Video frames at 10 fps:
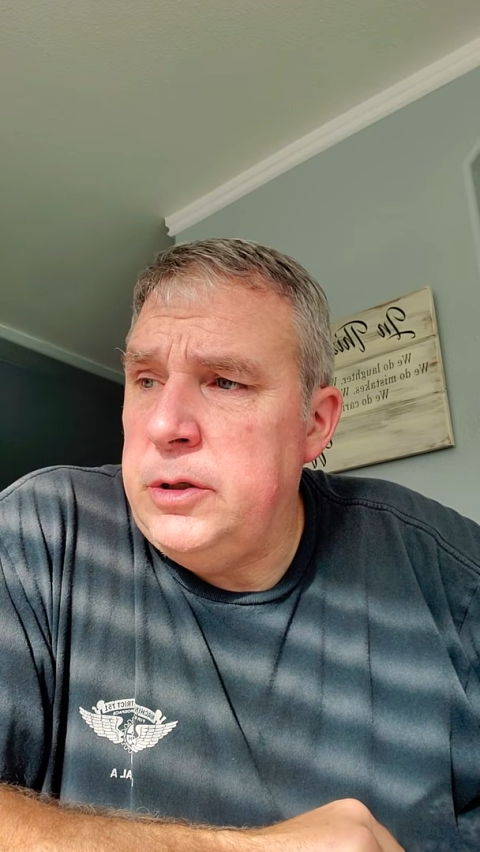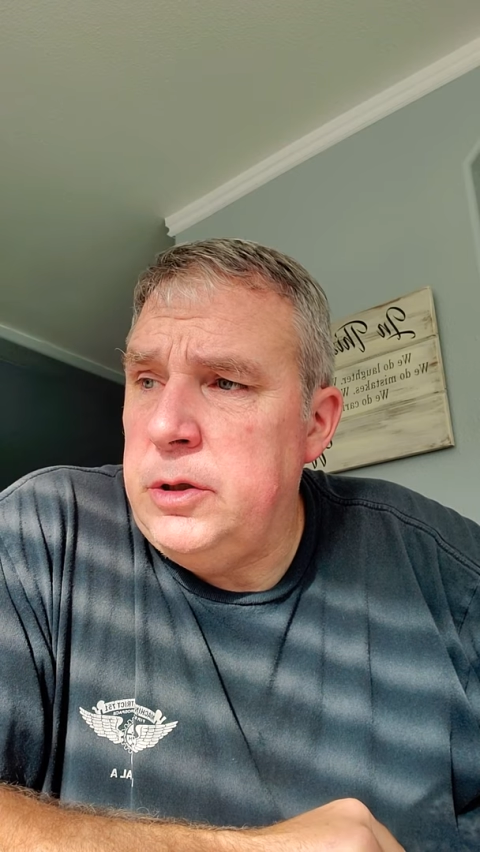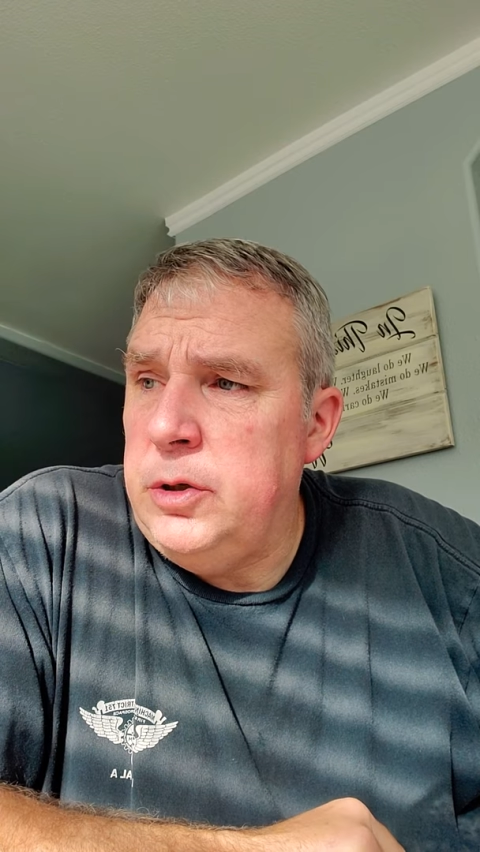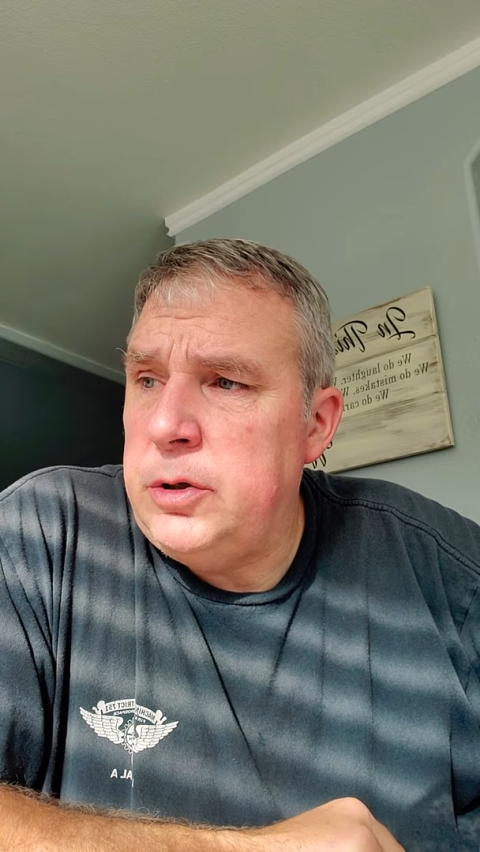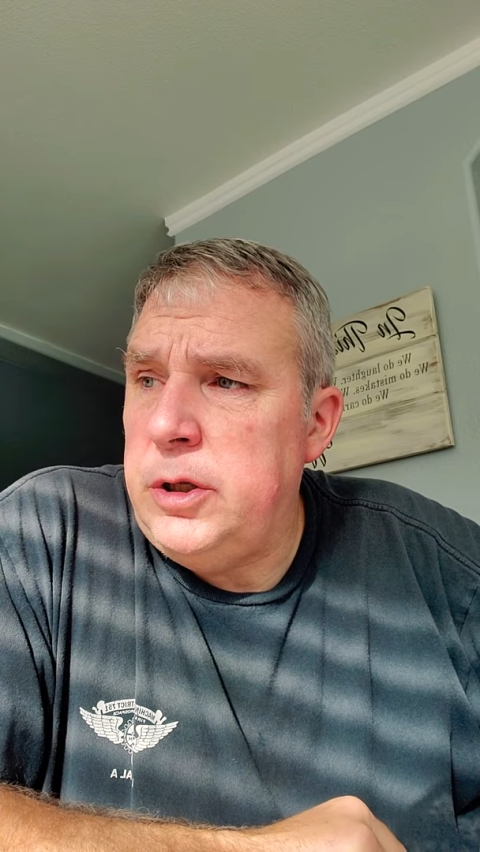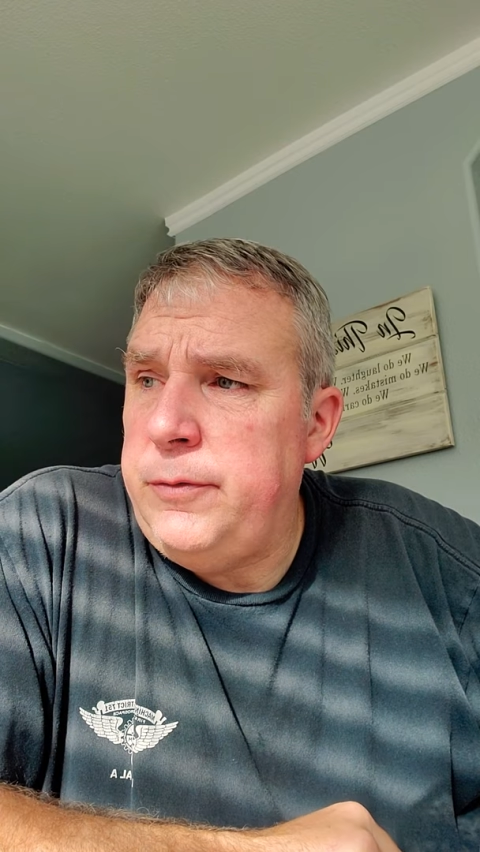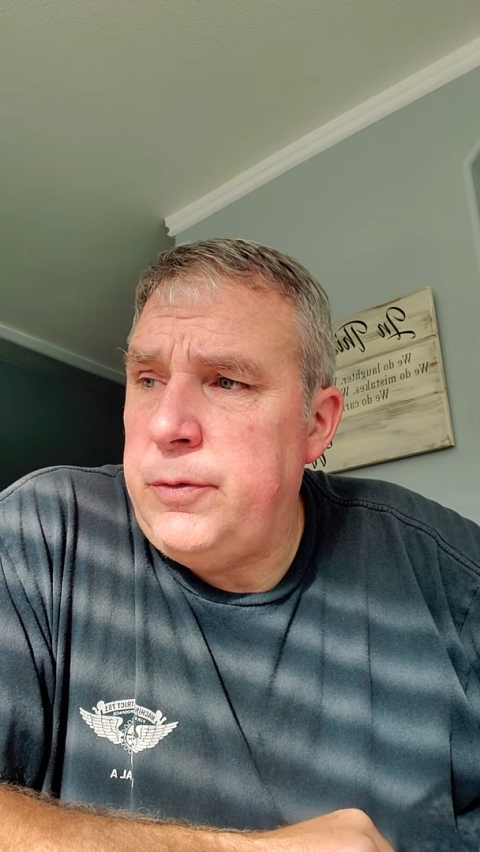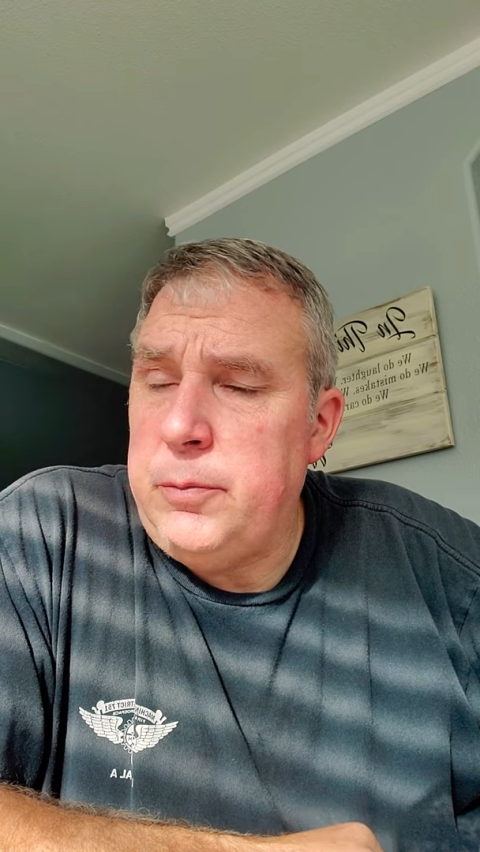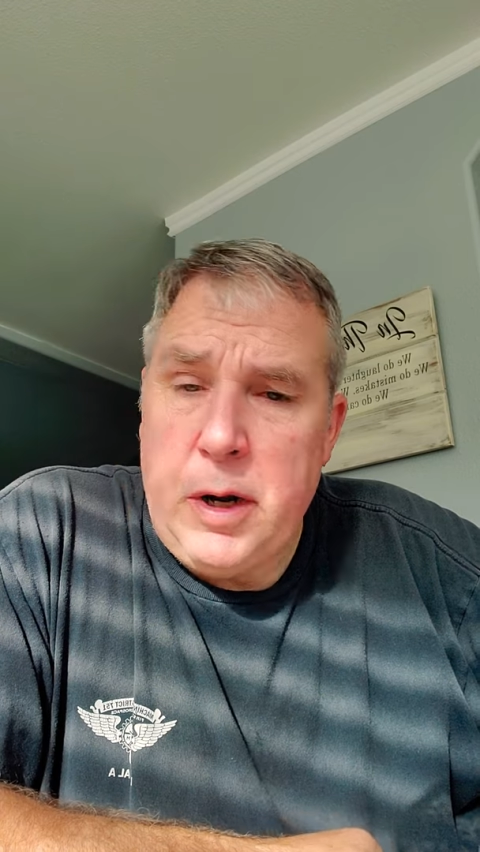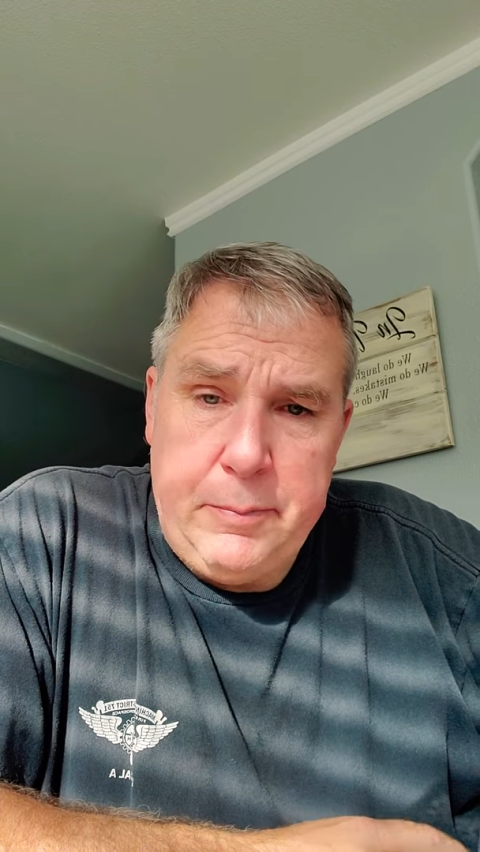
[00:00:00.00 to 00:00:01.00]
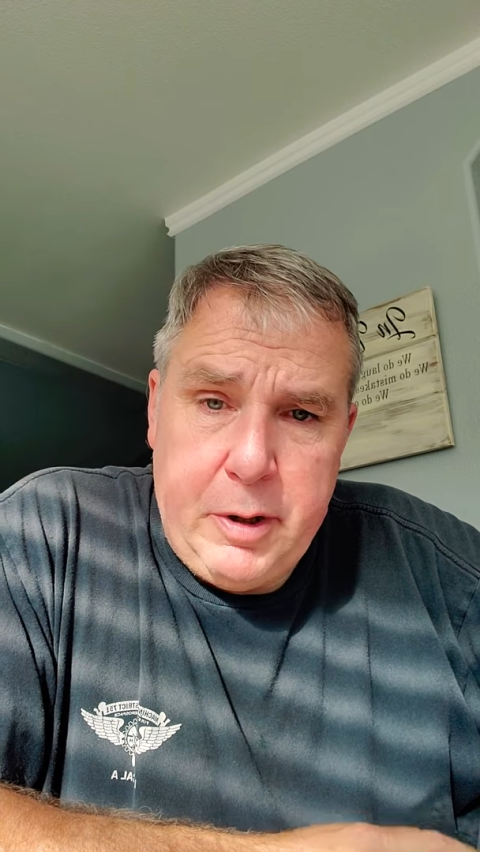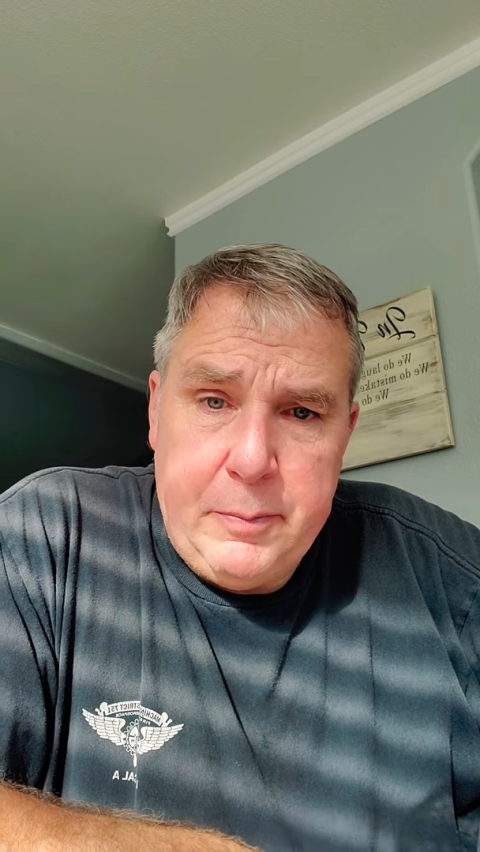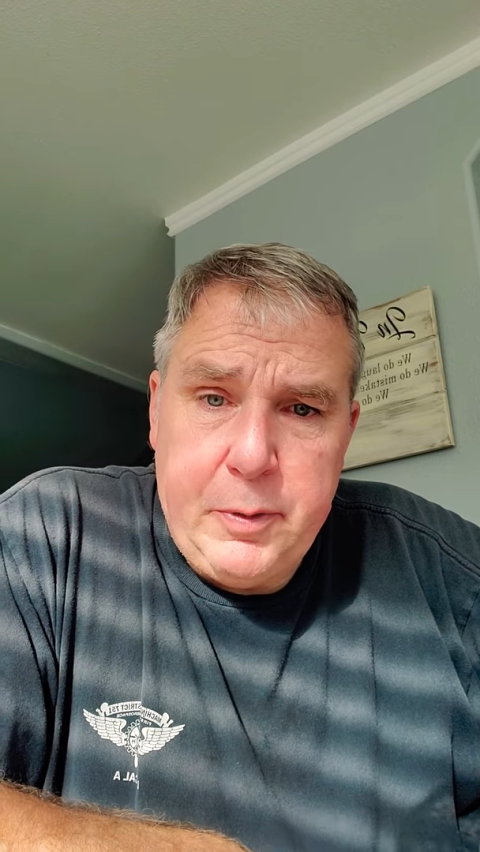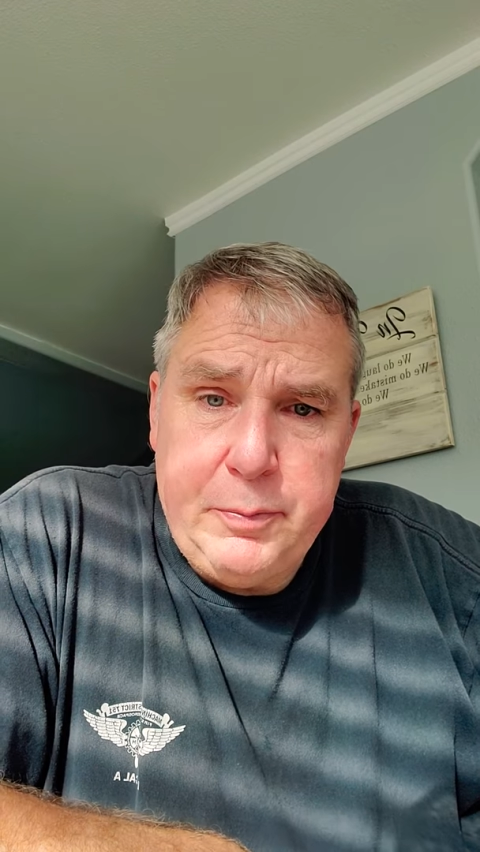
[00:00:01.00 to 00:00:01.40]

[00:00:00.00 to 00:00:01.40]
locally for my pepper